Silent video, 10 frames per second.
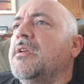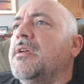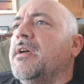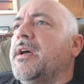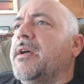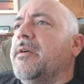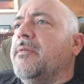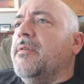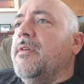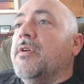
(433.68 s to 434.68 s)

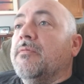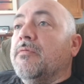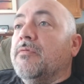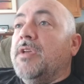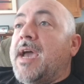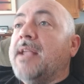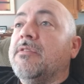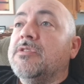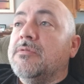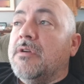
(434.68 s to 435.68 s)
The
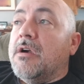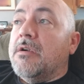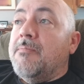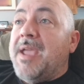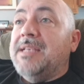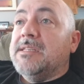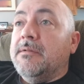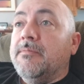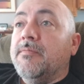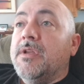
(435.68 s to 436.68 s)
actors are amazing.